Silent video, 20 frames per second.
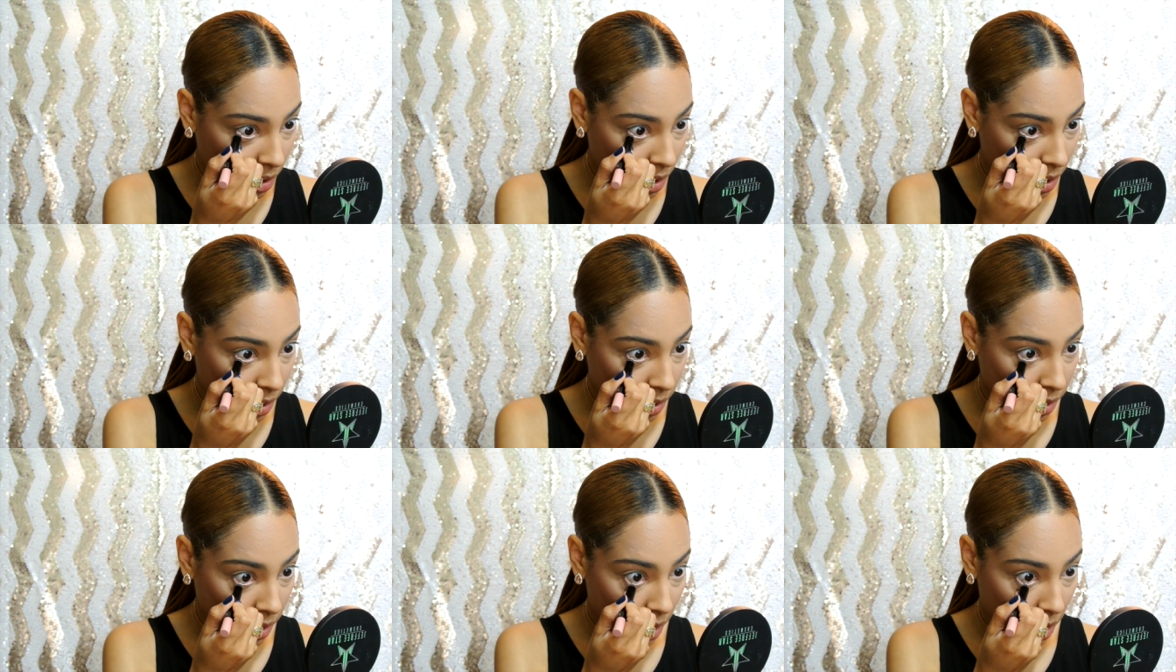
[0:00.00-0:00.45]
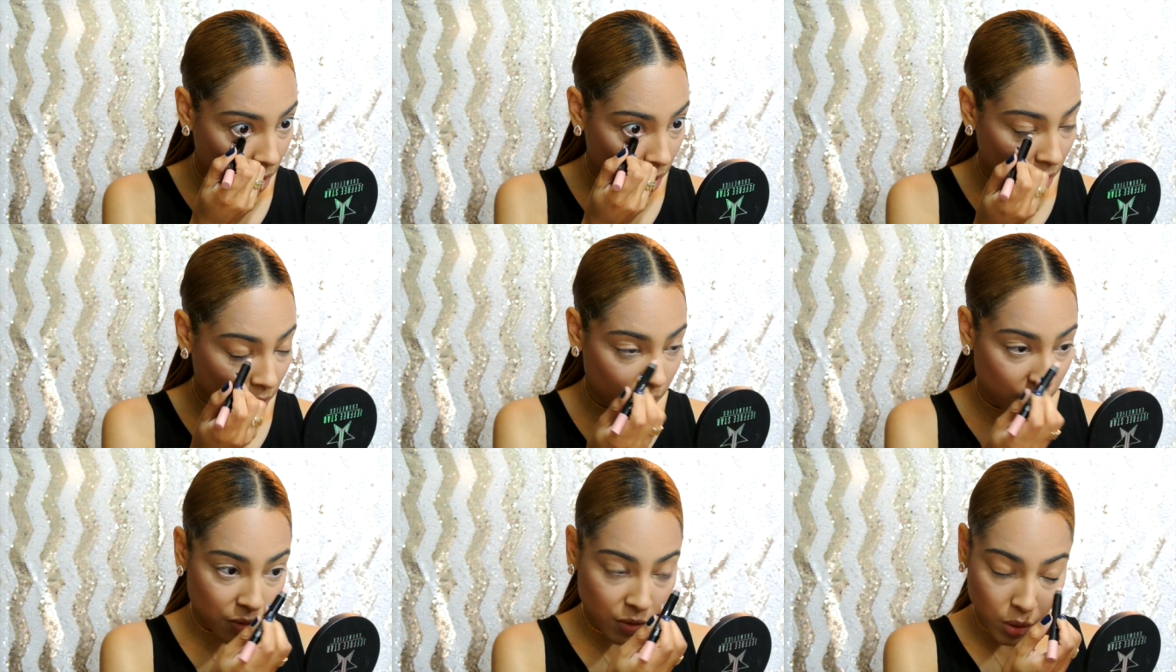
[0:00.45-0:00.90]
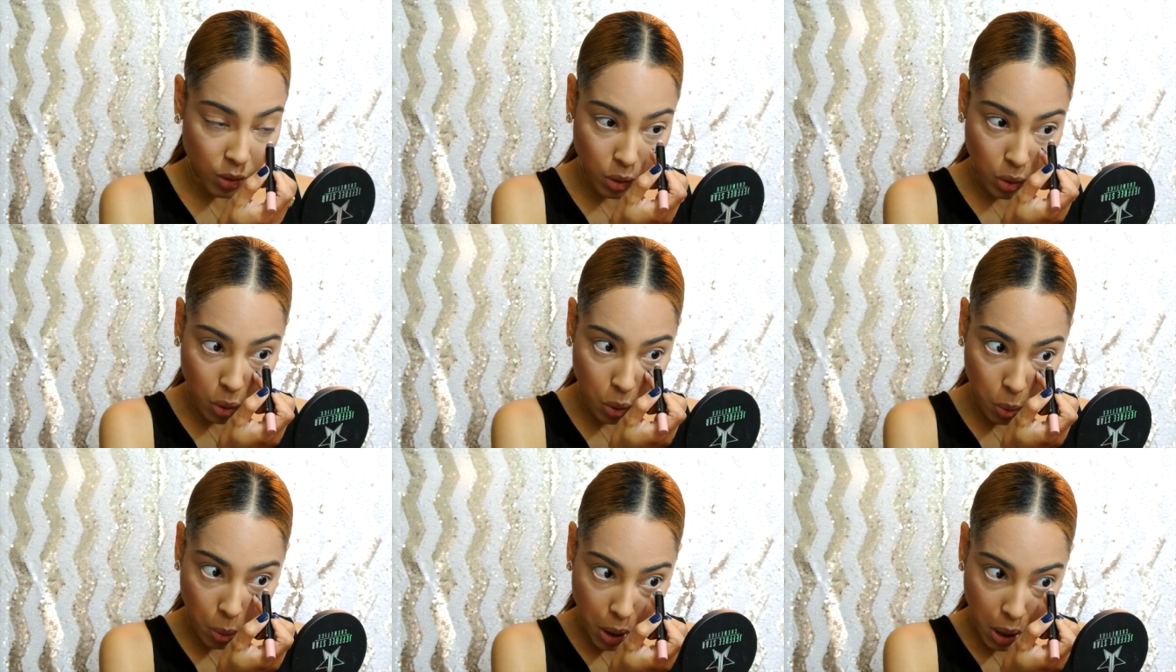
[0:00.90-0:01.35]
They stay on for a
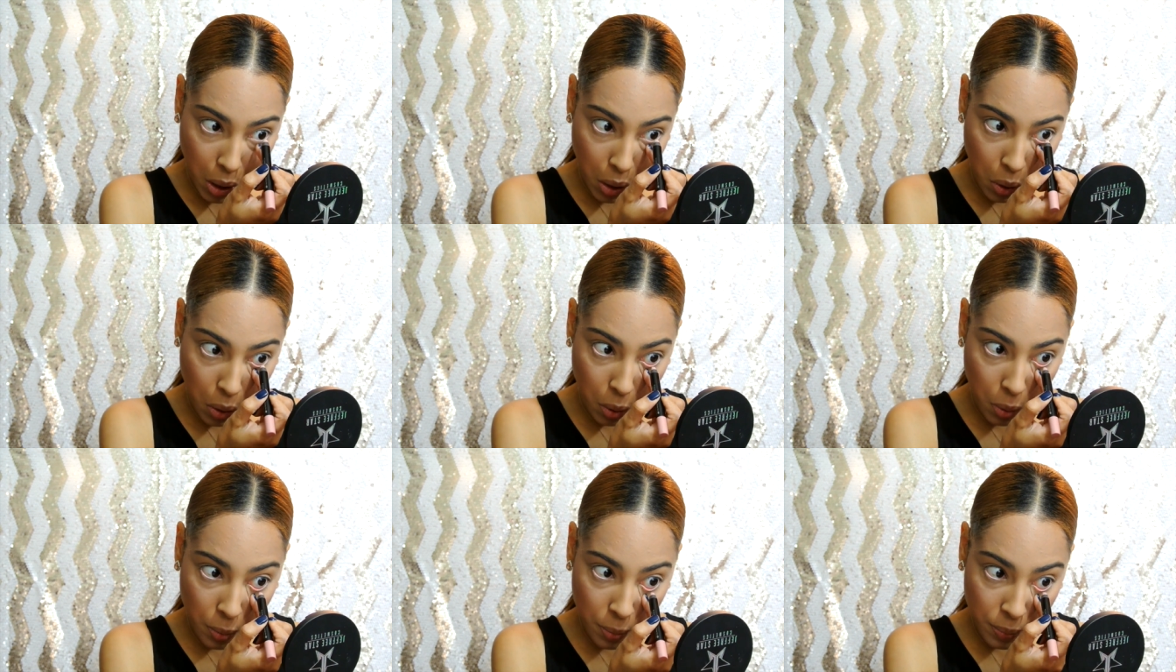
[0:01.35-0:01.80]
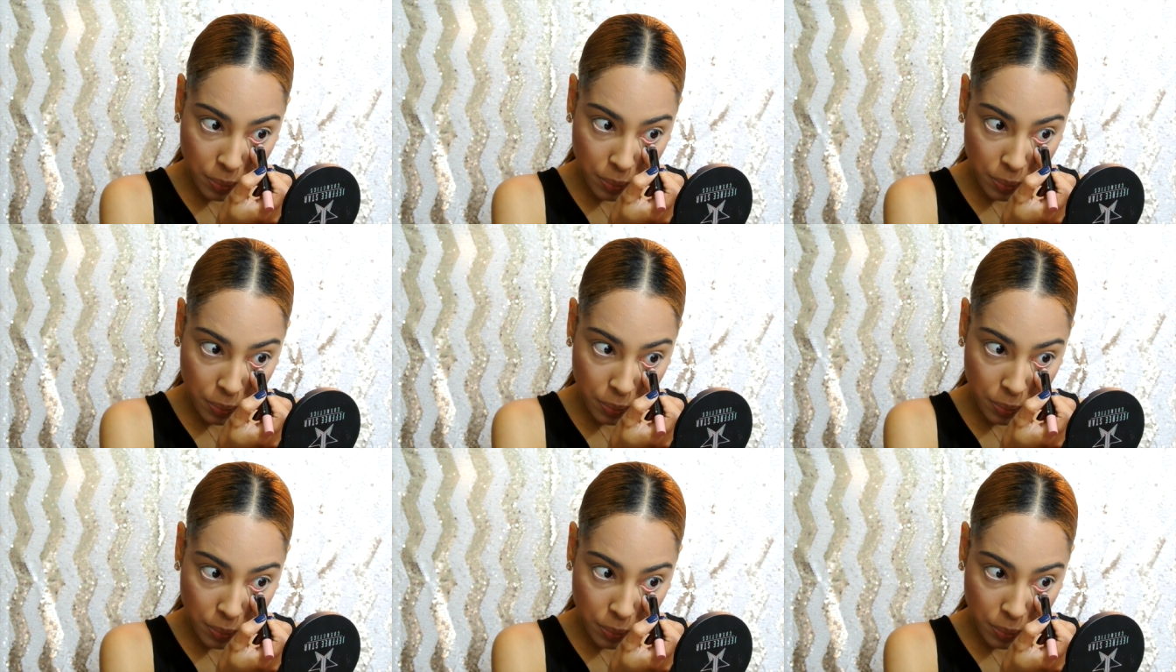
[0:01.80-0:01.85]
long while,